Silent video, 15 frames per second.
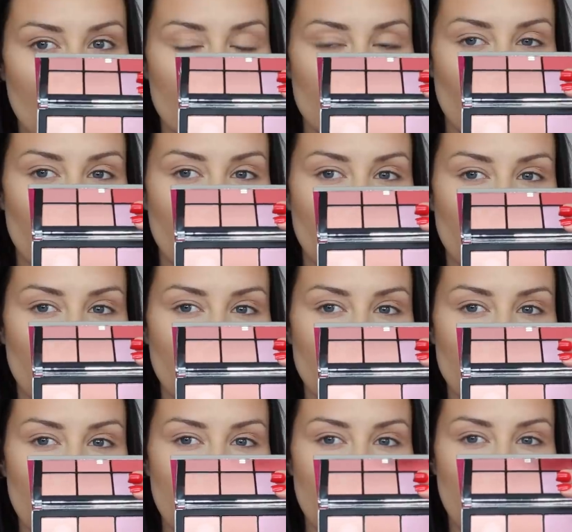so I'm going to
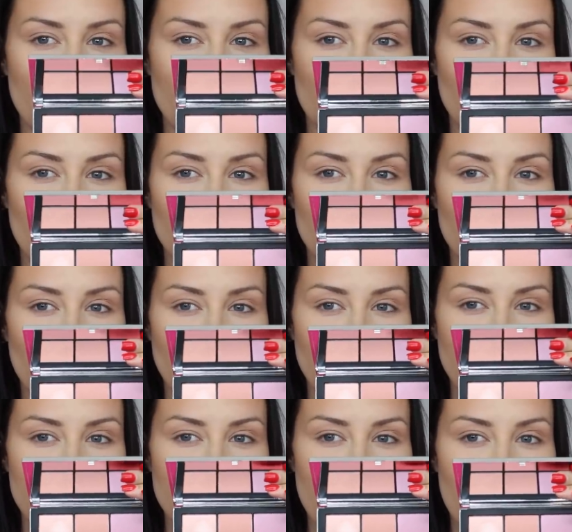use a little
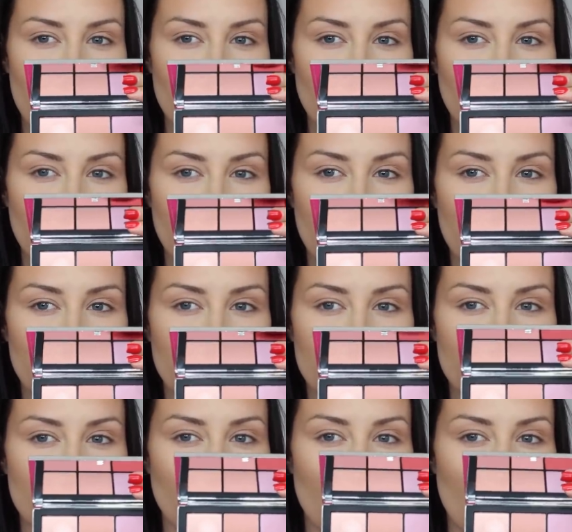tiny dab of
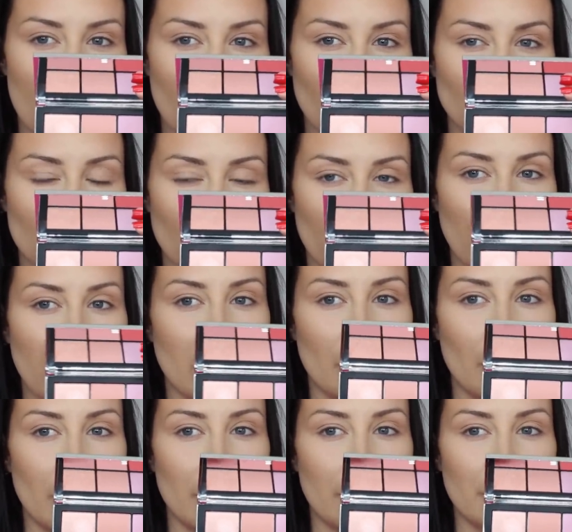this ultra
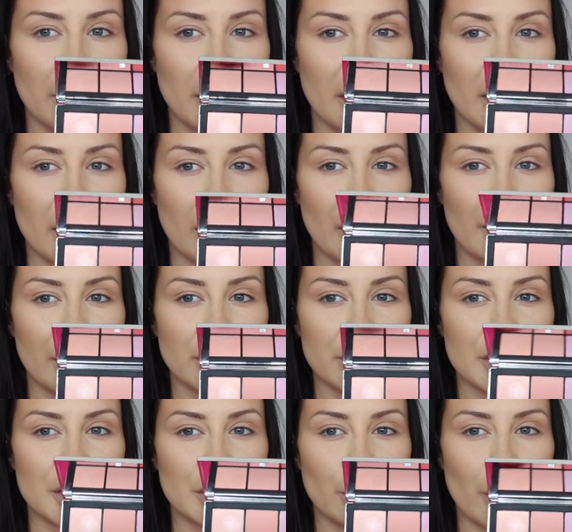pink one and then
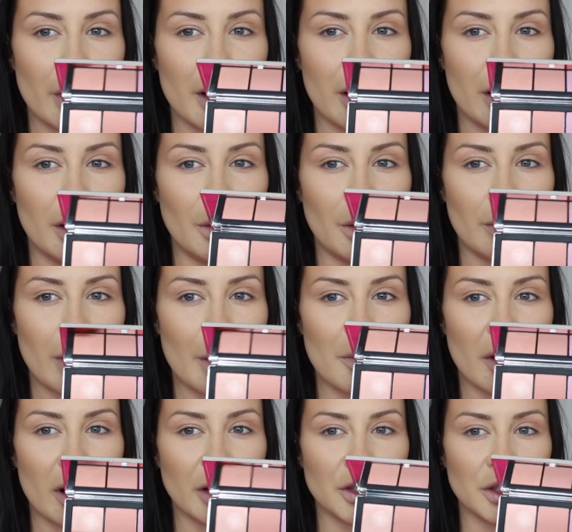swirl my
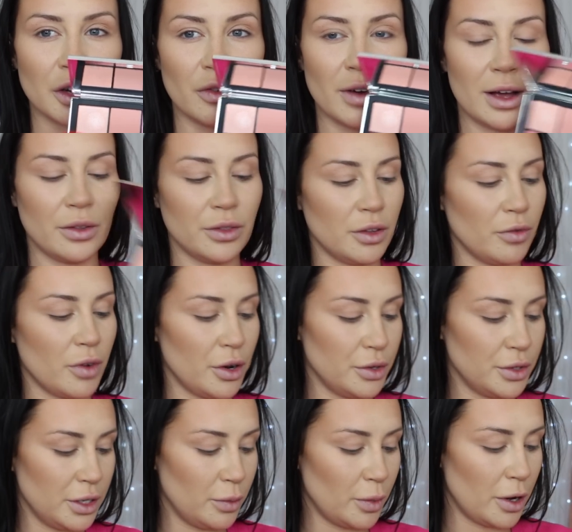brush around the
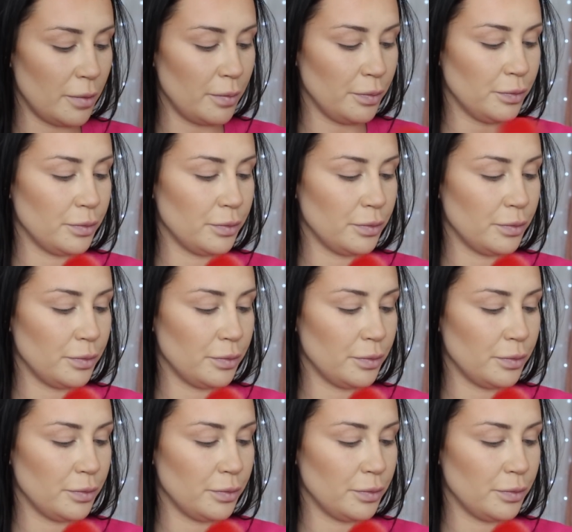rosy one.